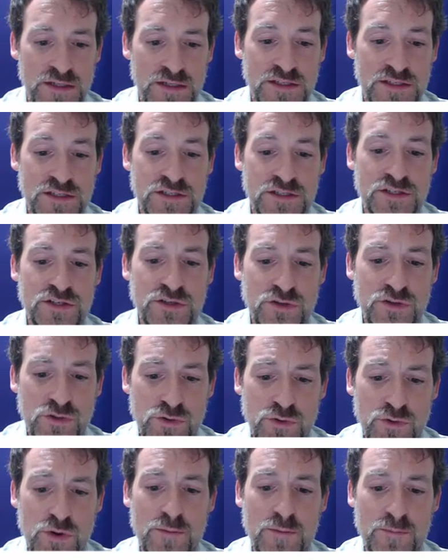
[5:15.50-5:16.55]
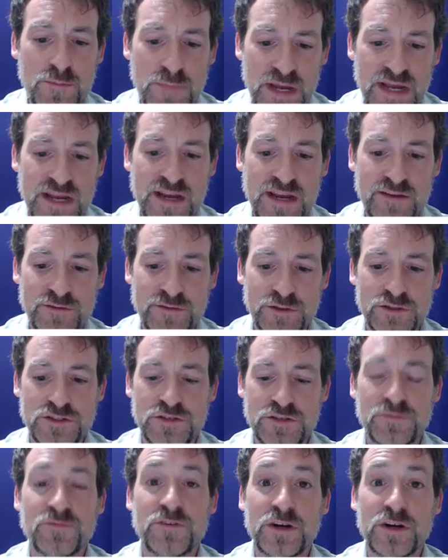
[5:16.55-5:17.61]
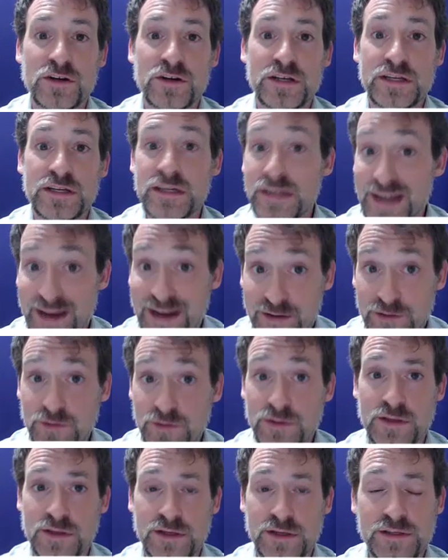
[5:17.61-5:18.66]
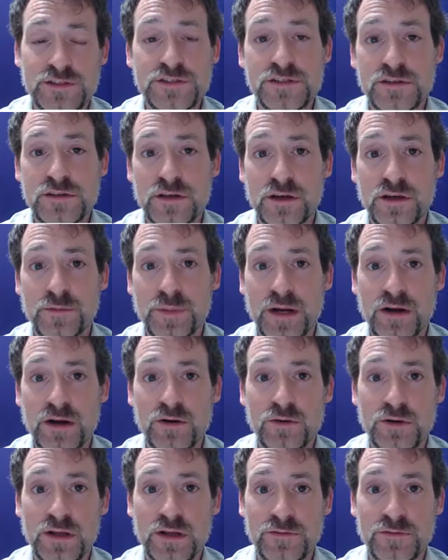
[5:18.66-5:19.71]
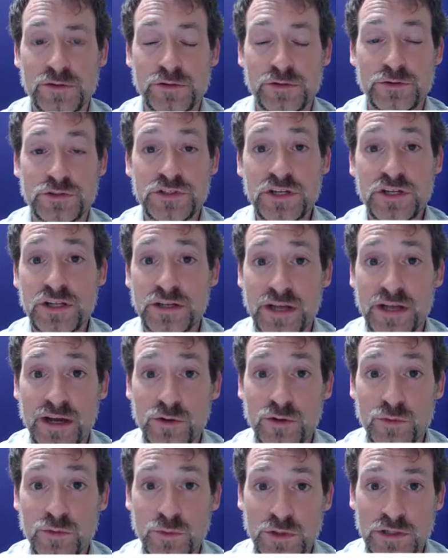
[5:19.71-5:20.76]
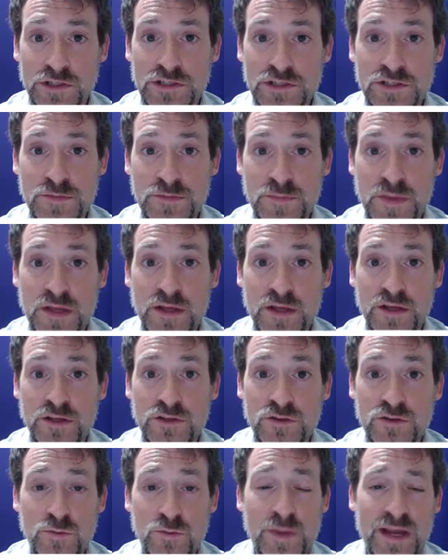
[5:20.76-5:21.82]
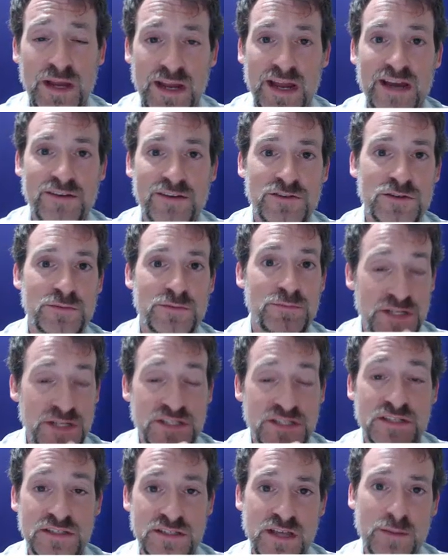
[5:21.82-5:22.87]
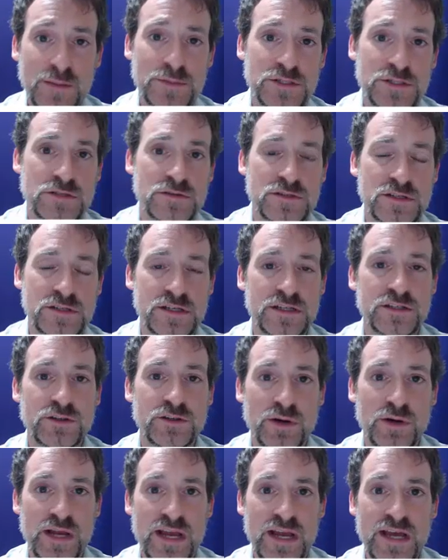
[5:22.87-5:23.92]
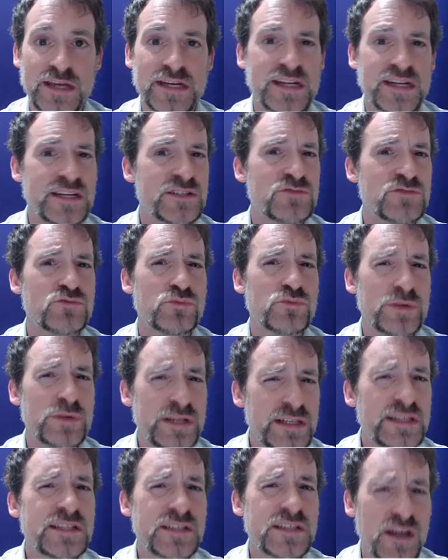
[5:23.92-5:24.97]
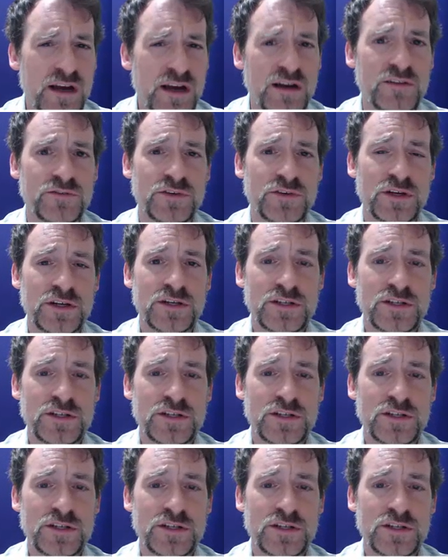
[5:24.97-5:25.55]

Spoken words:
Since you may have learned some very inaccurate things about evolution and how it works, you may have some misconceptions in your head, and it's really tough